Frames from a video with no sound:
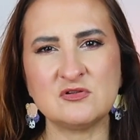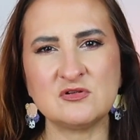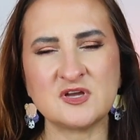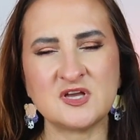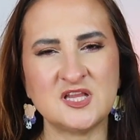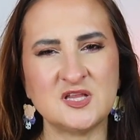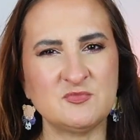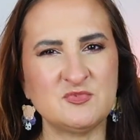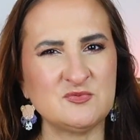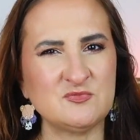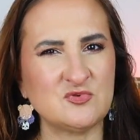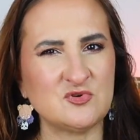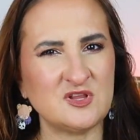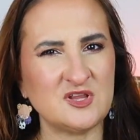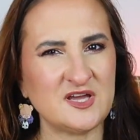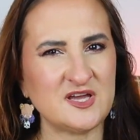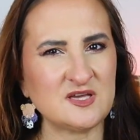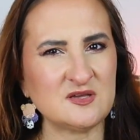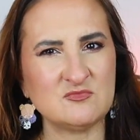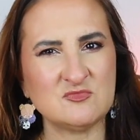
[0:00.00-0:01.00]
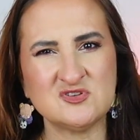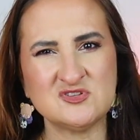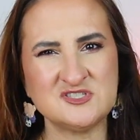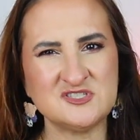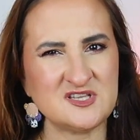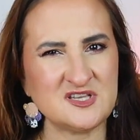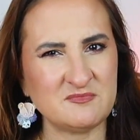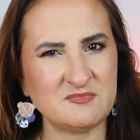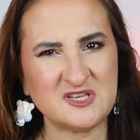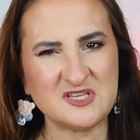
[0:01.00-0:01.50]
look a little bit more like
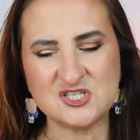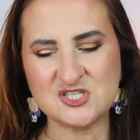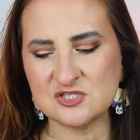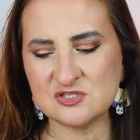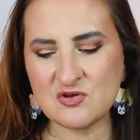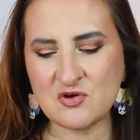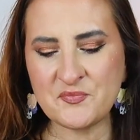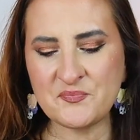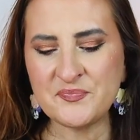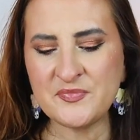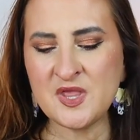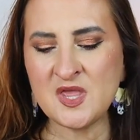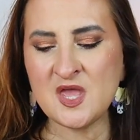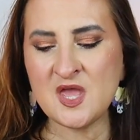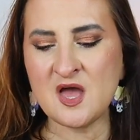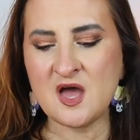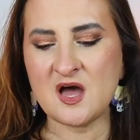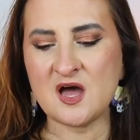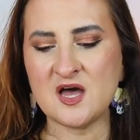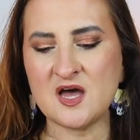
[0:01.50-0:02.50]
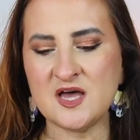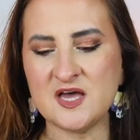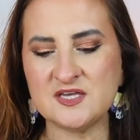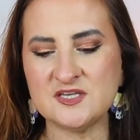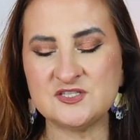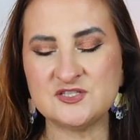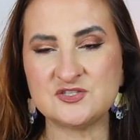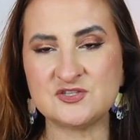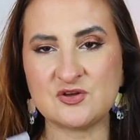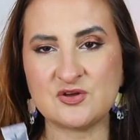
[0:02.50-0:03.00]
multi-dimensional.
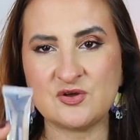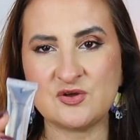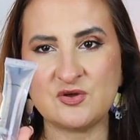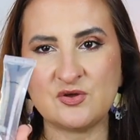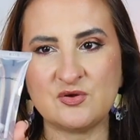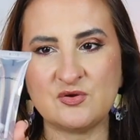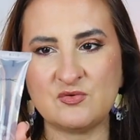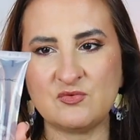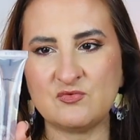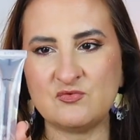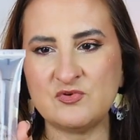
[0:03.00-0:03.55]
So